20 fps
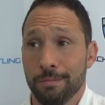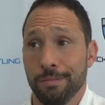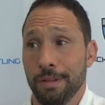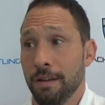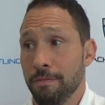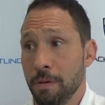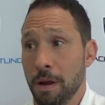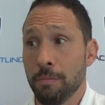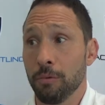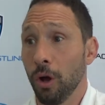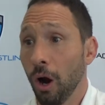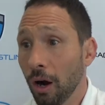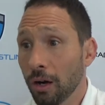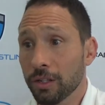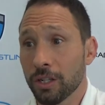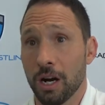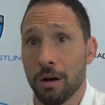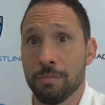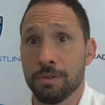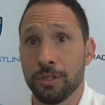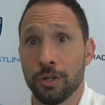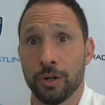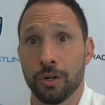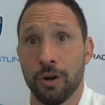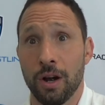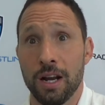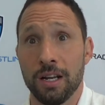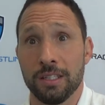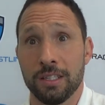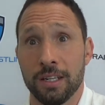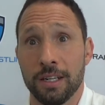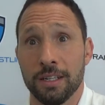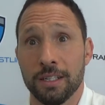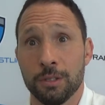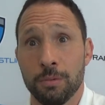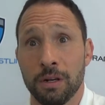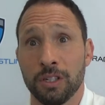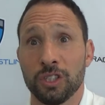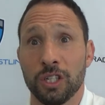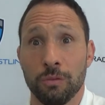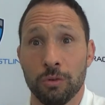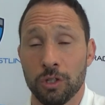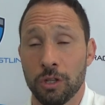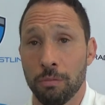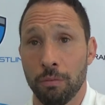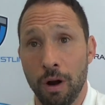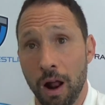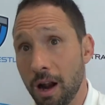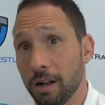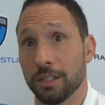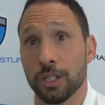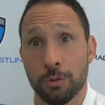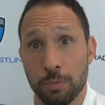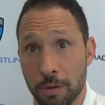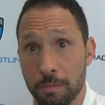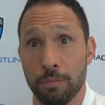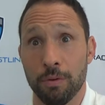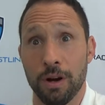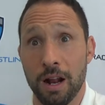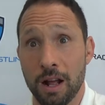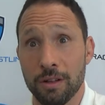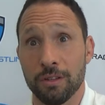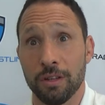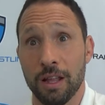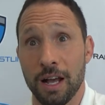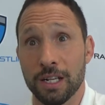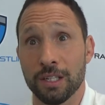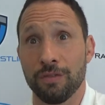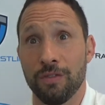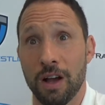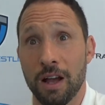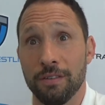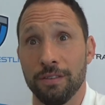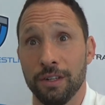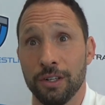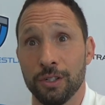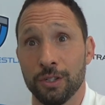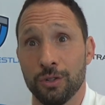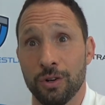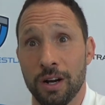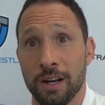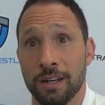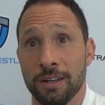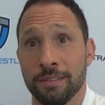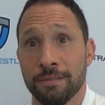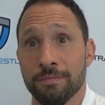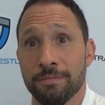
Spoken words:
if people aren't coming, they're crazy, especially with the product that's been put out the last 5 years, right?